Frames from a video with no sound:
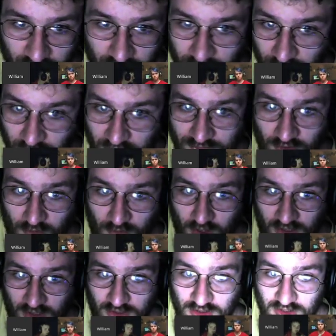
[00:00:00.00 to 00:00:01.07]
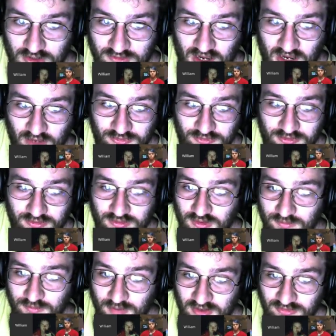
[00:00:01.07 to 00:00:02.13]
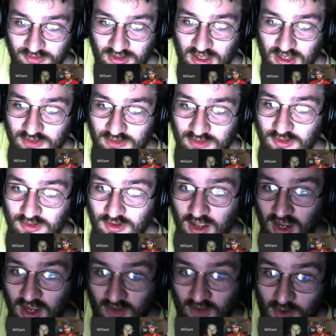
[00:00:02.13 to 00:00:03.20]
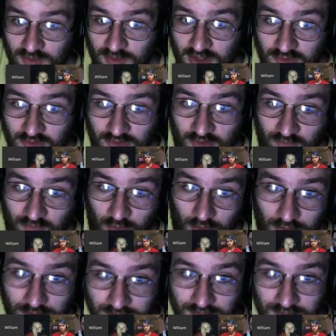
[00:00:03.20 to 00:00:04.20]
There is no marketing. It's basically it's hey, what am I going to use this for?